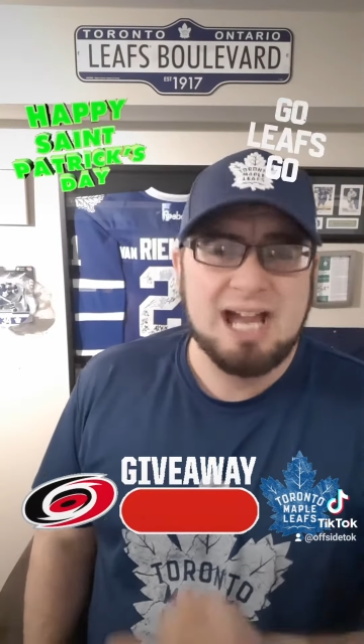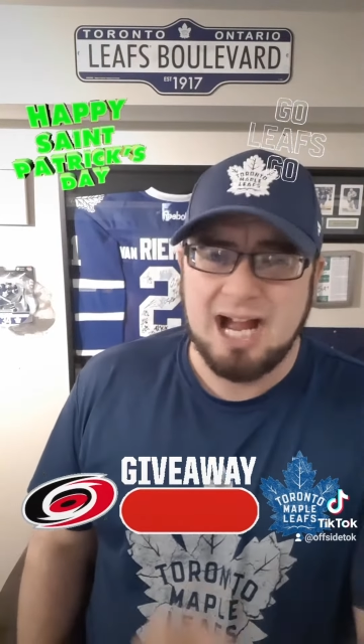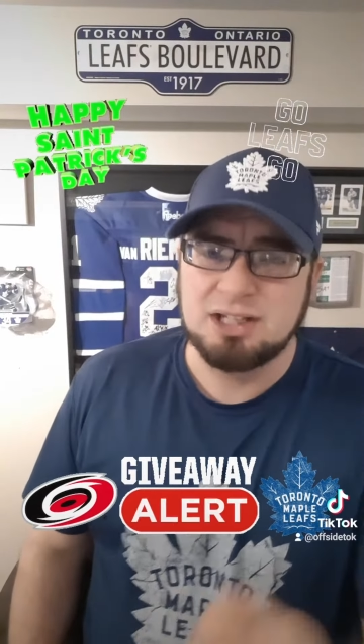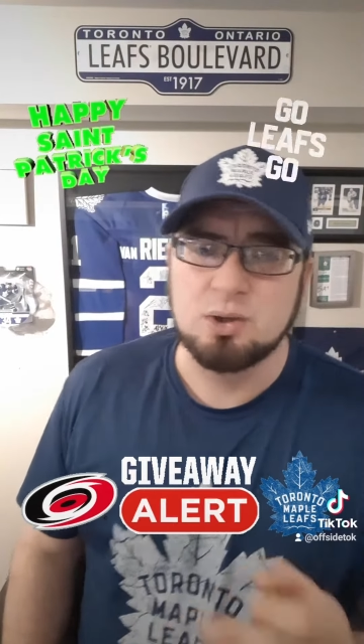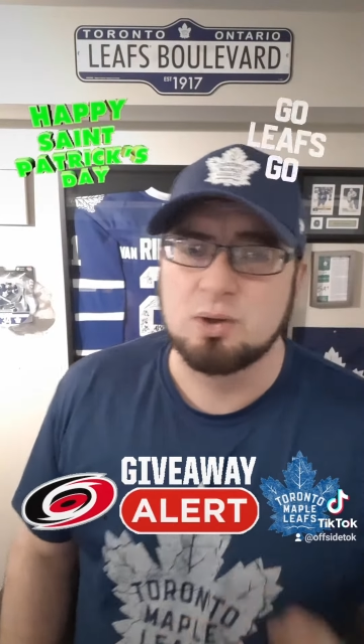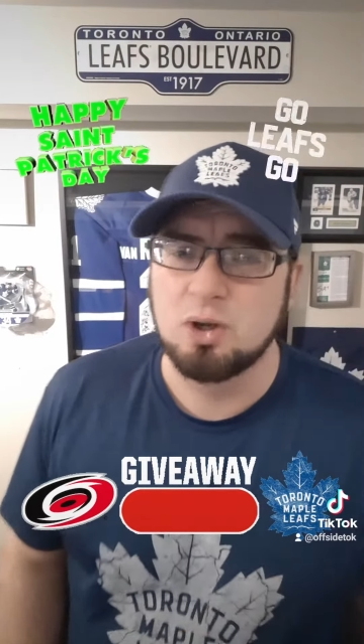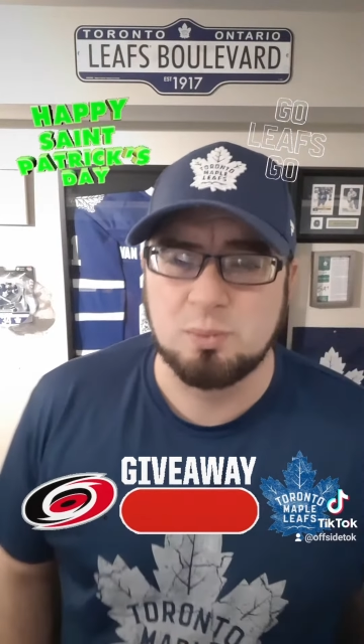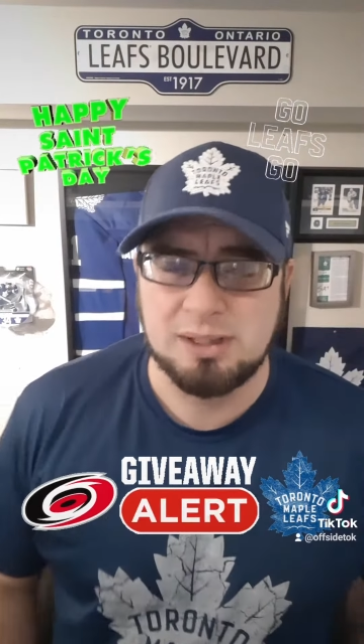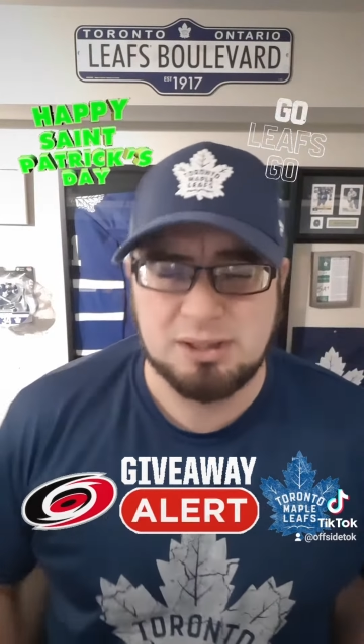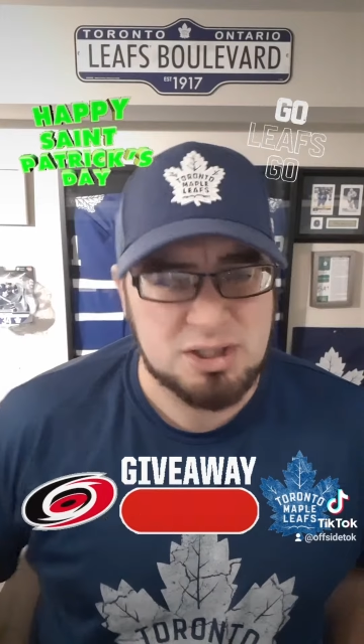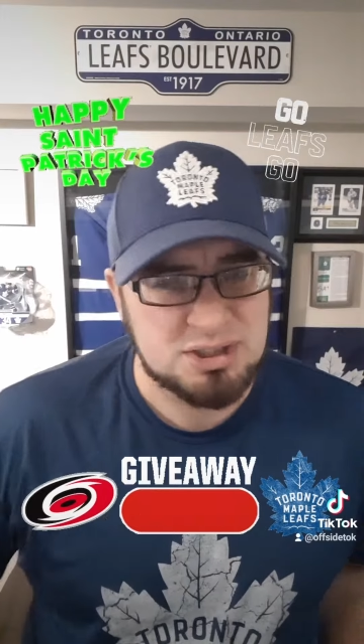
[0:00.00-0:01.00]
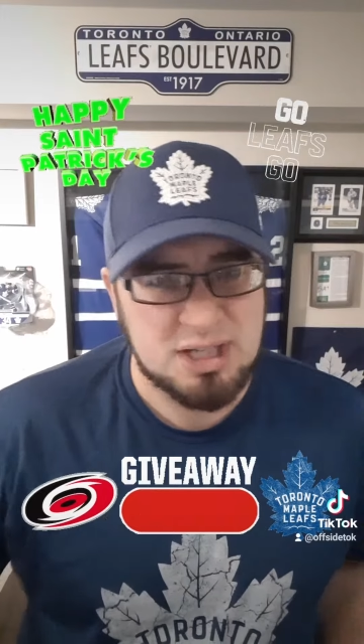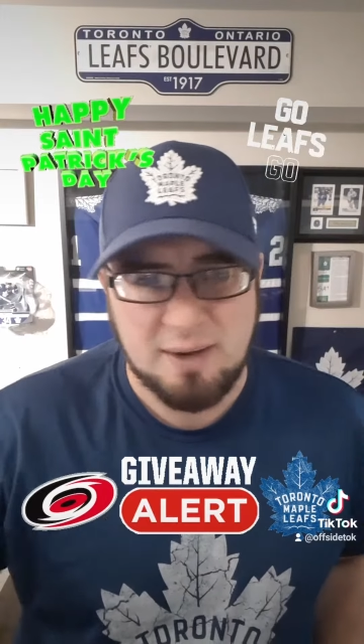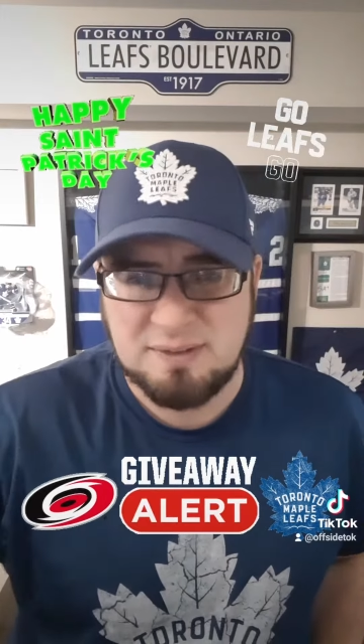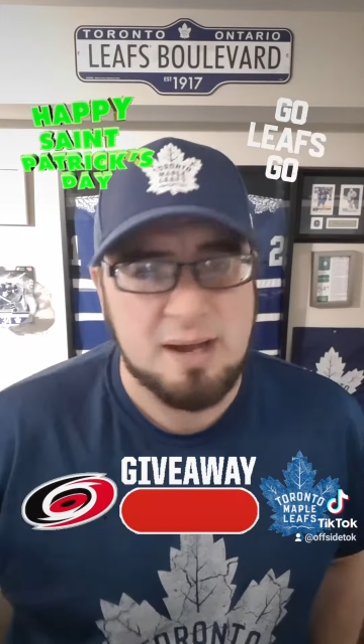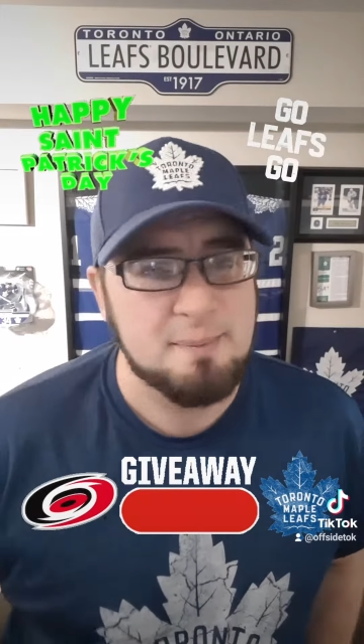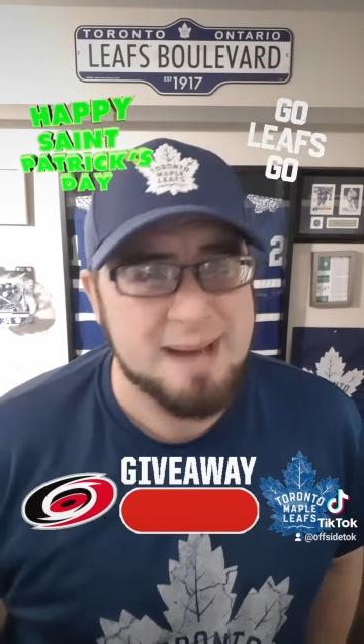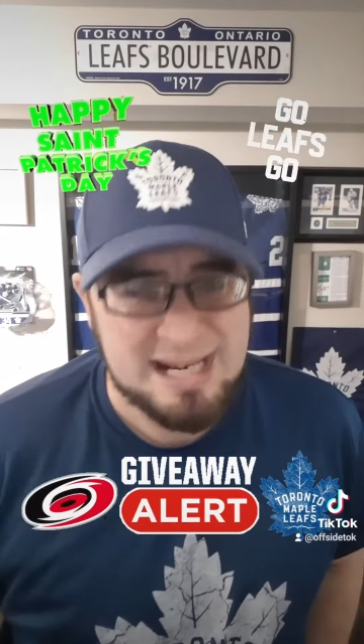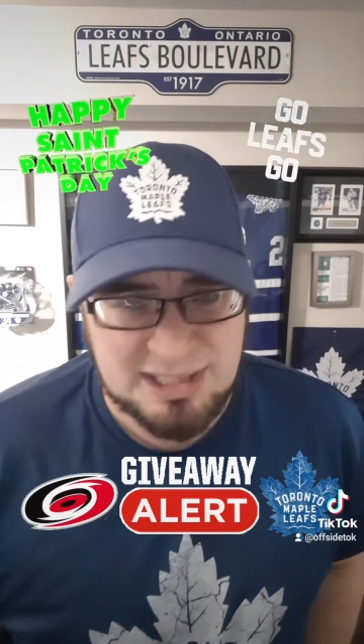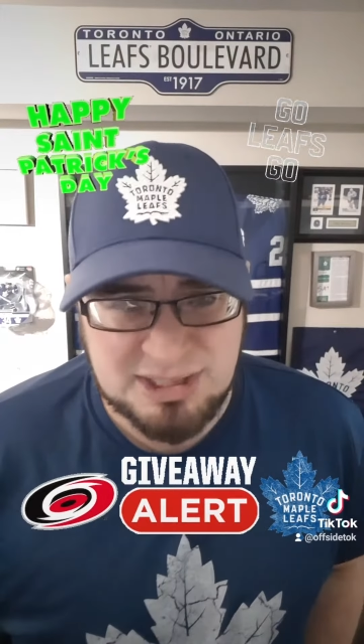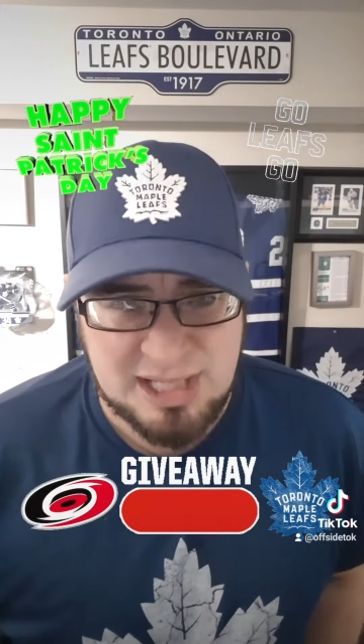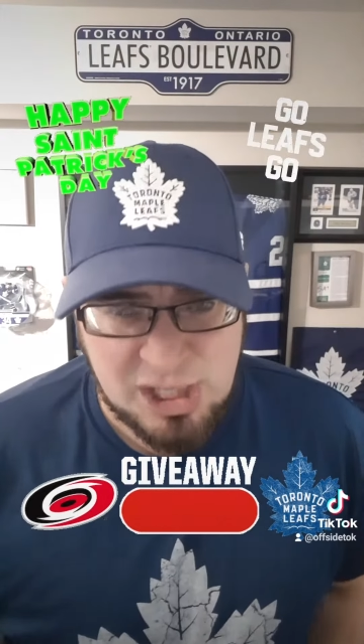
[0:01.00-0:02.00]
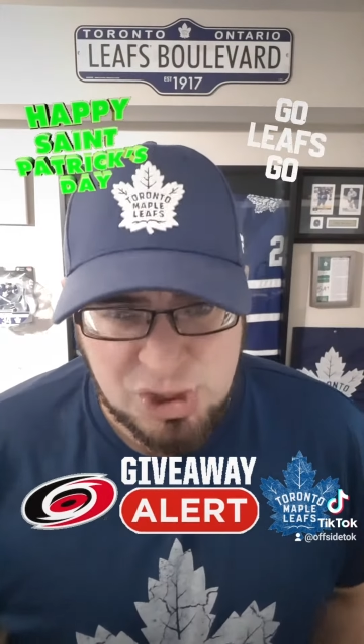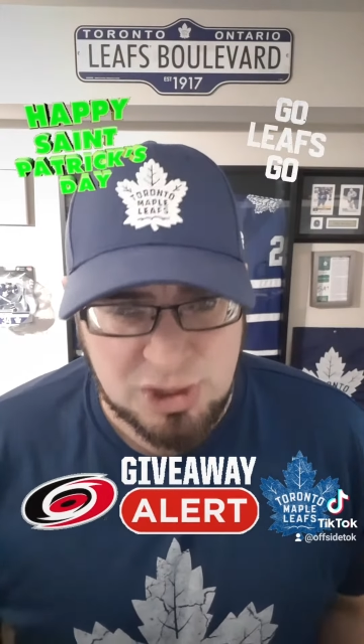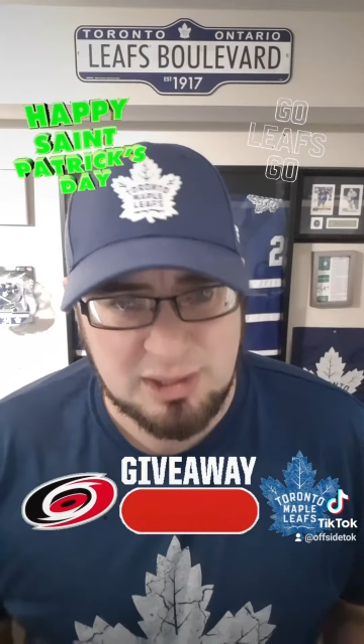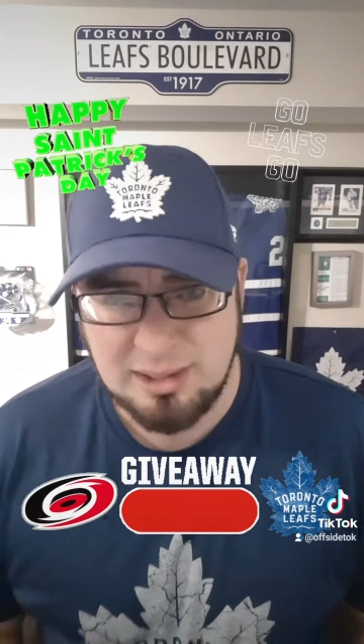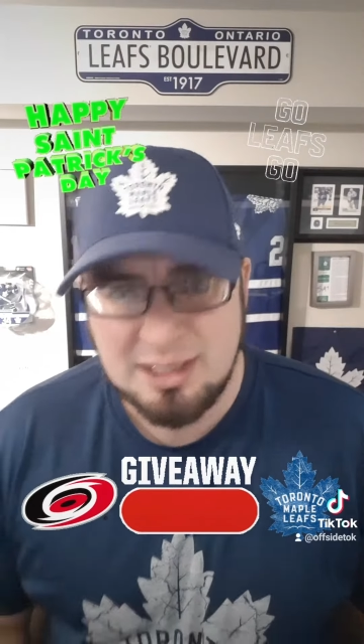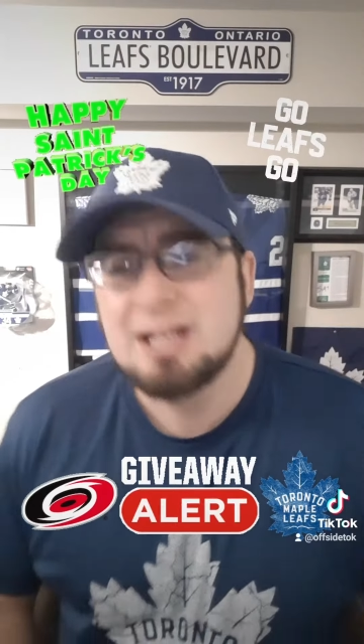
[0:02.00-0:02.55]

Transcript: and you can win yourself to Matty Stajan.